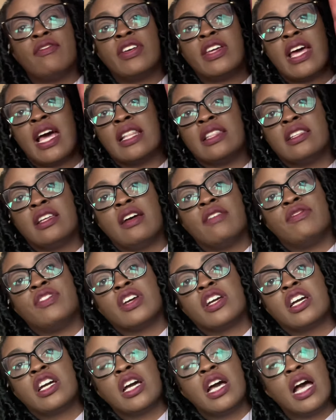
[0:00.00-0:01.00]
it. I love the
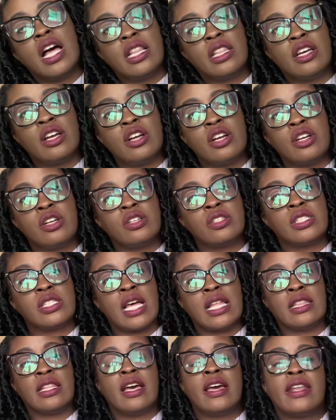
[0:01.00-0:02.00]
colors. I
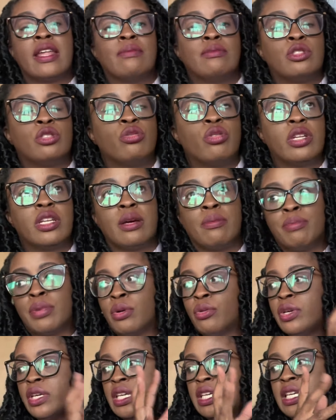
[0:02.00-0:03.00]
love, and I'm doing a
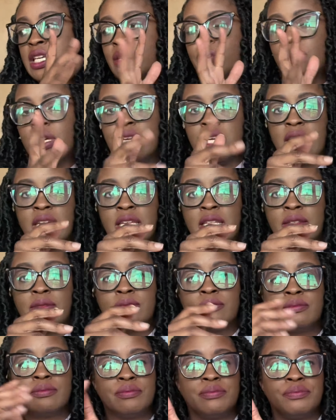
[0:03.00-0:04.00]
bohemian,